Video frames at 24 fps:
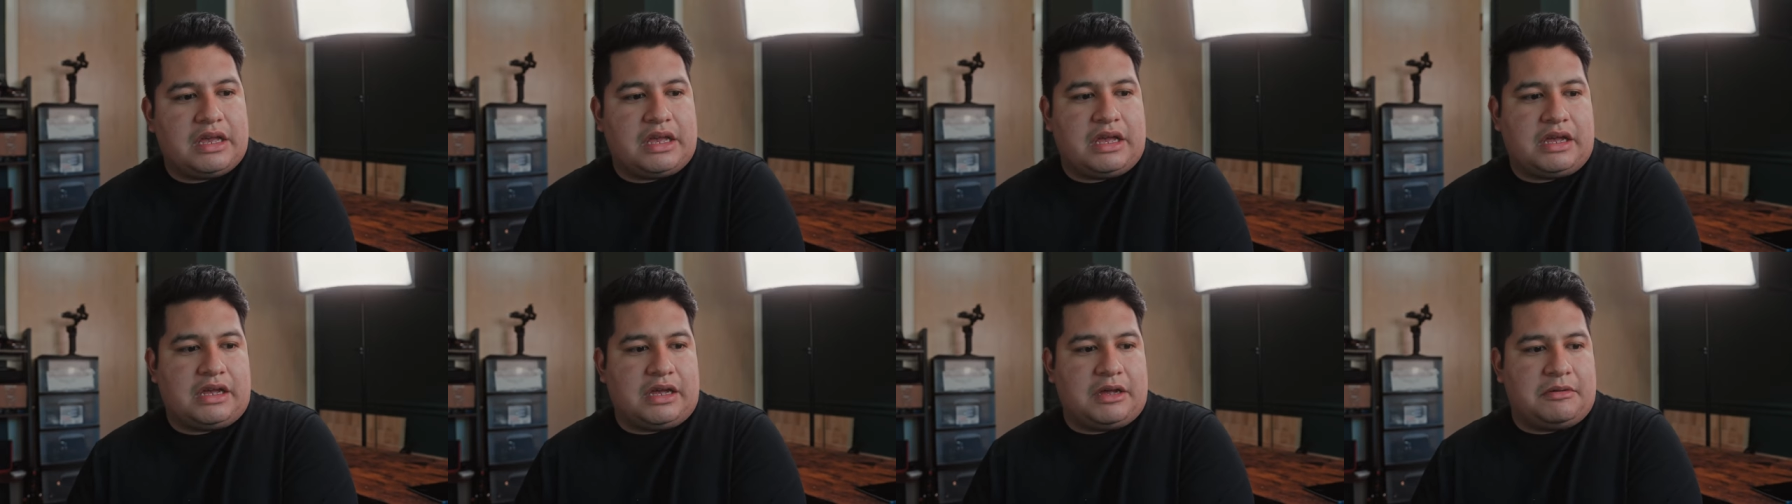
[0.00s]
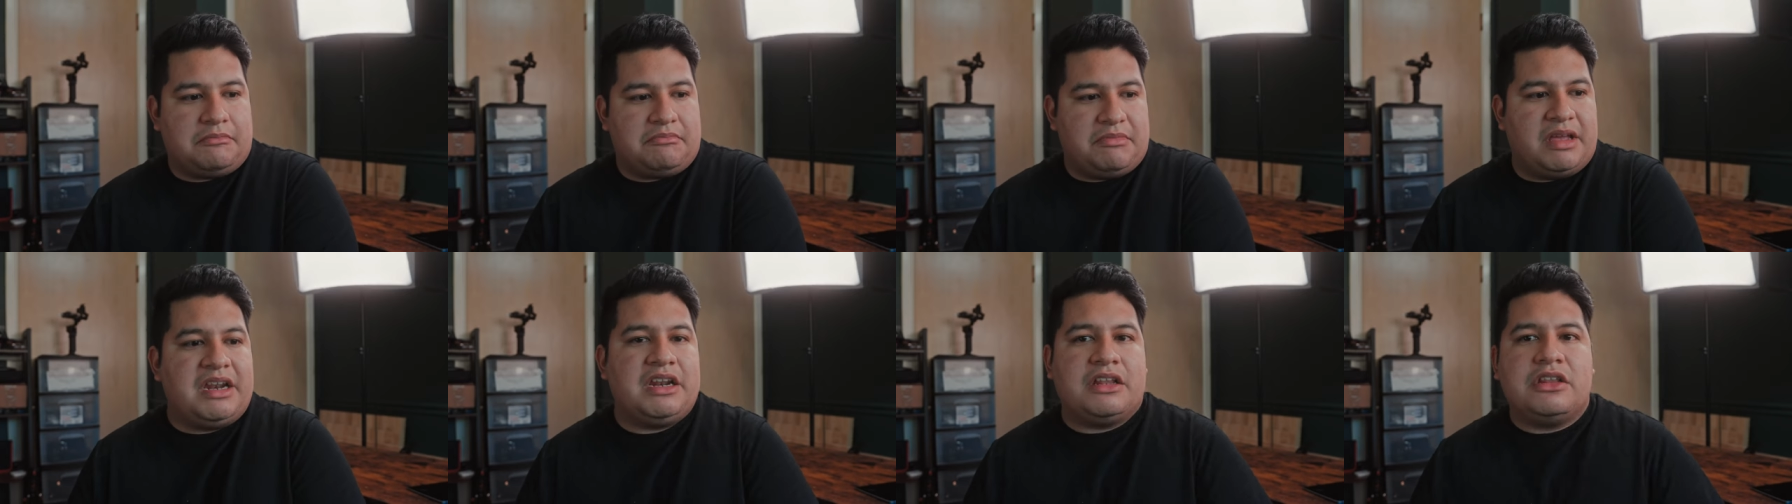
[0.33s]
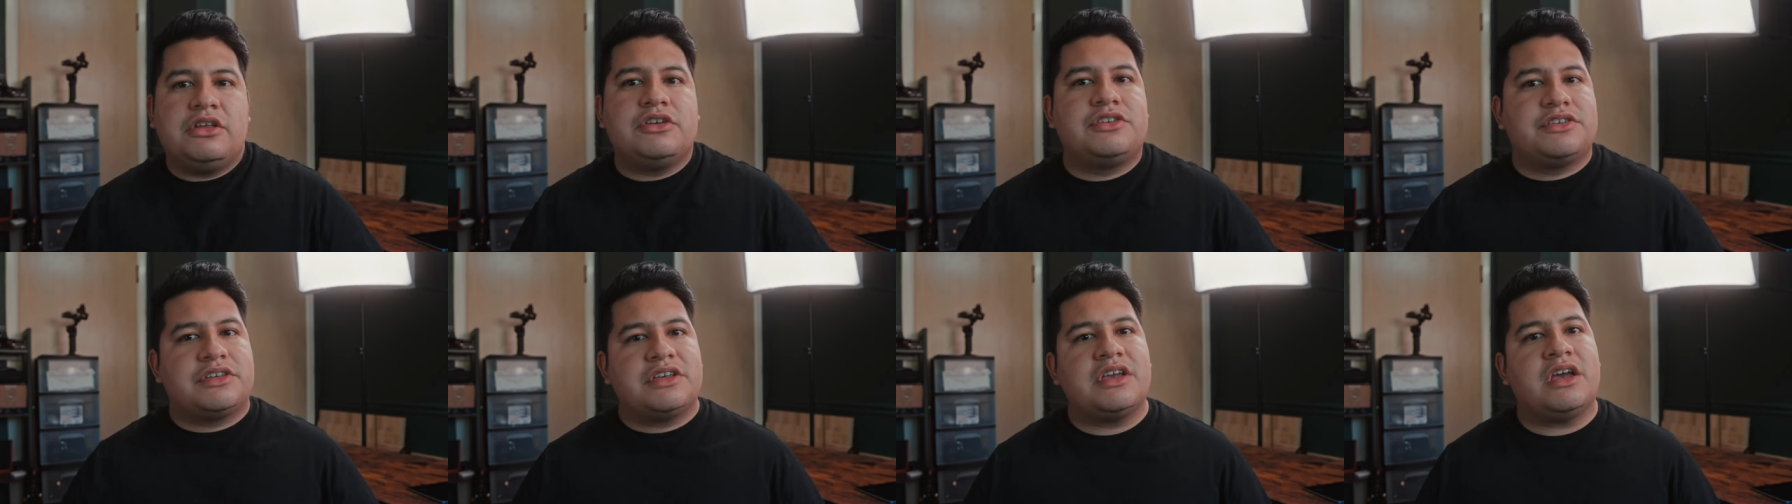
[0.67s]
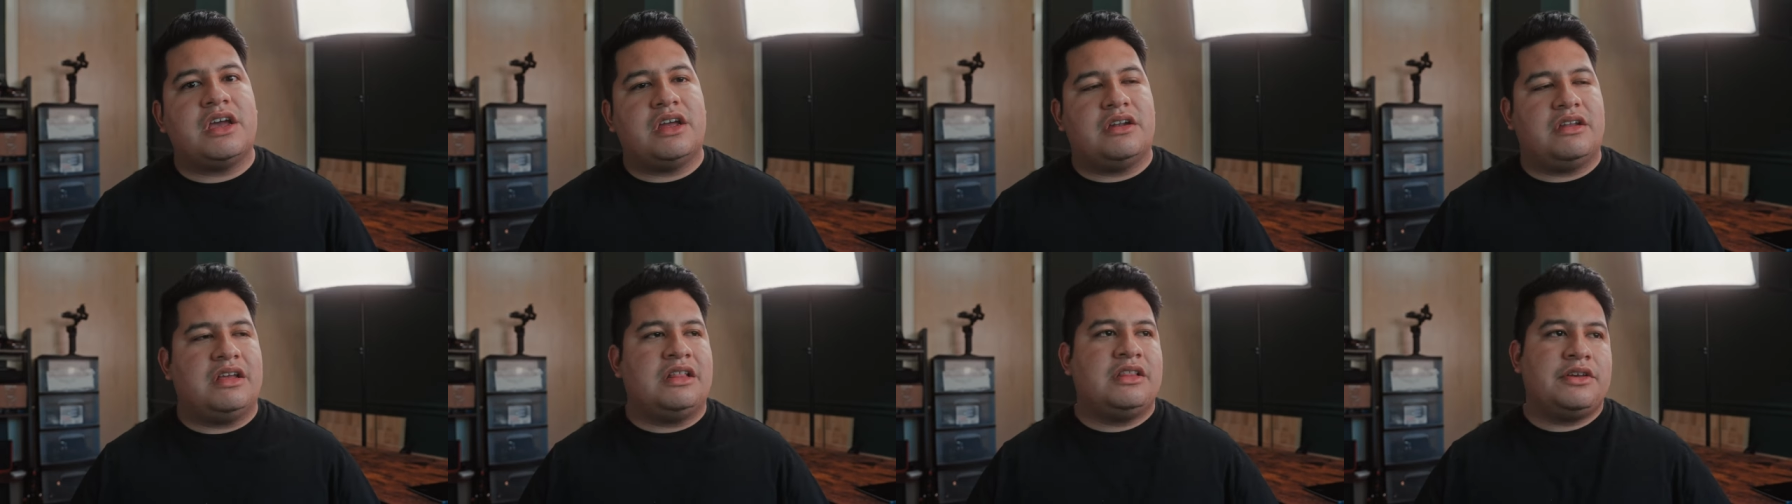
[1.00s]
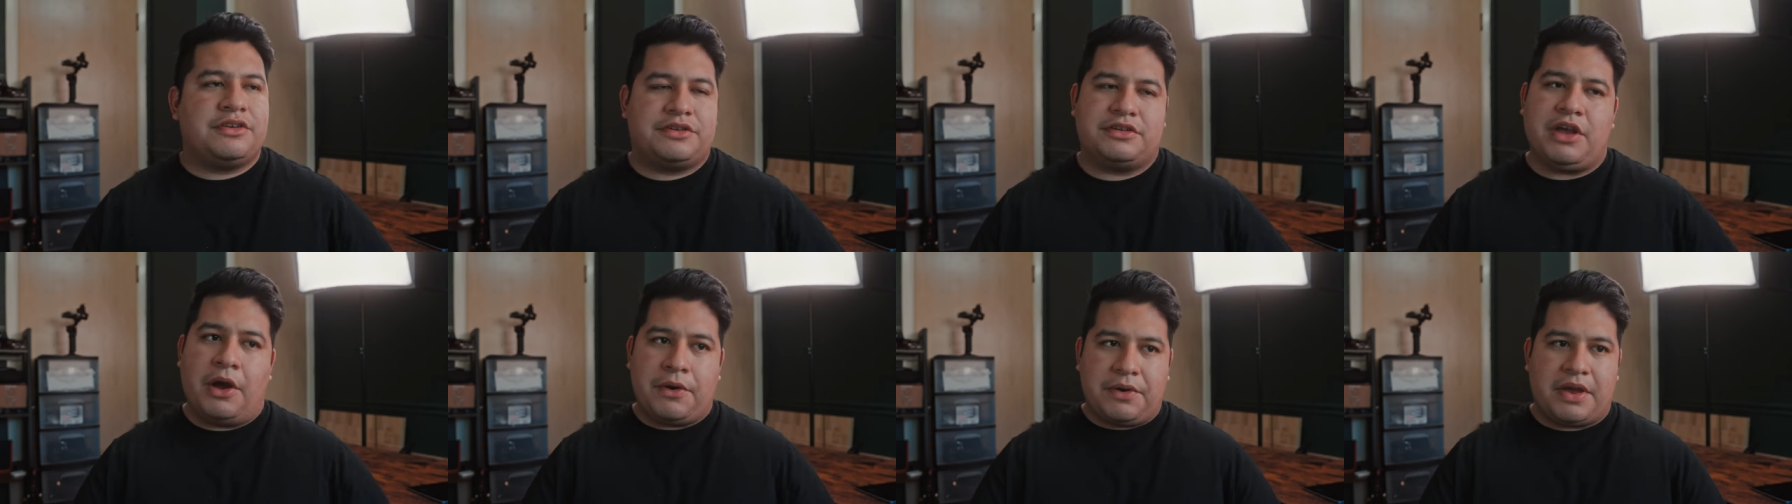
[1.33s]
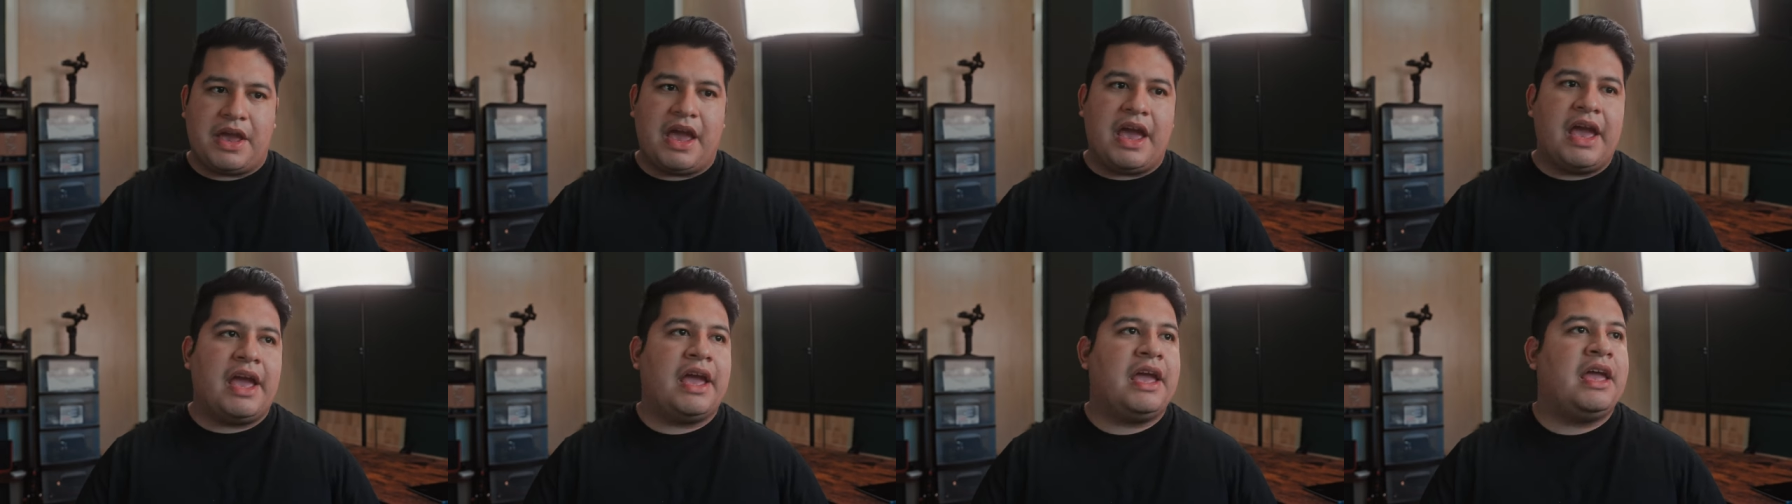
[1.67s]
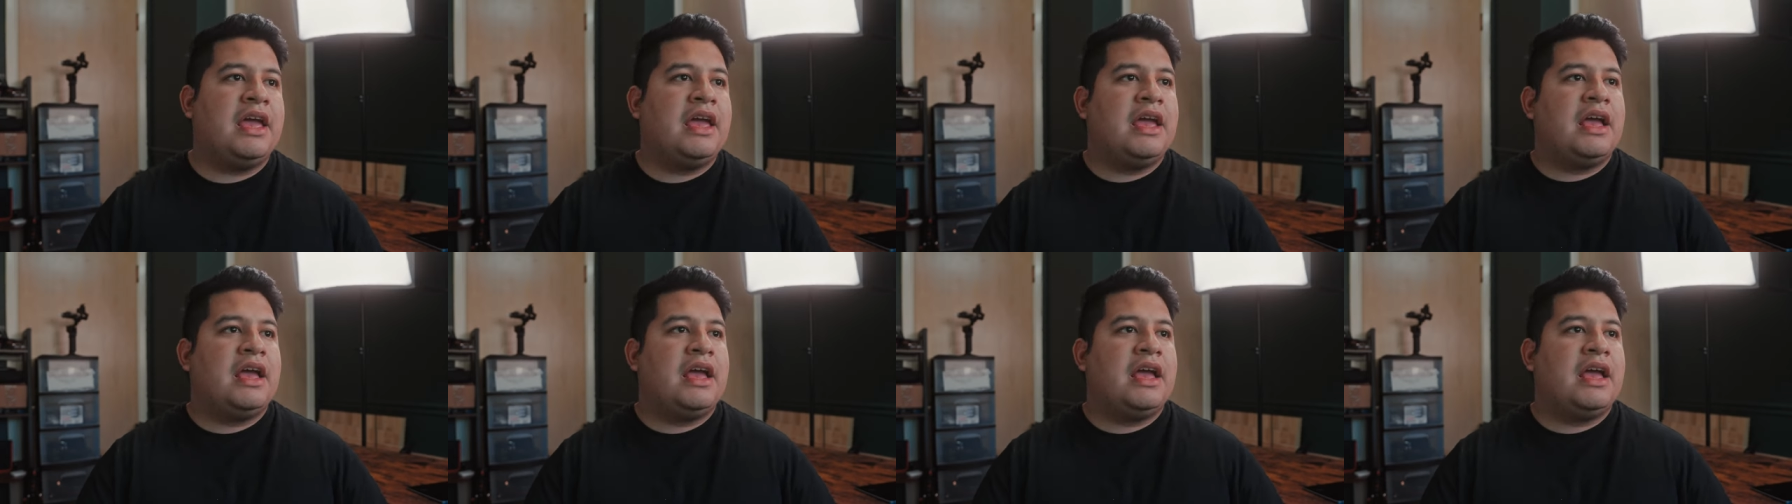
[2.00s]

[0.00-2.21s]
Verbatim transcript: Um, and it looks good. It looks okay.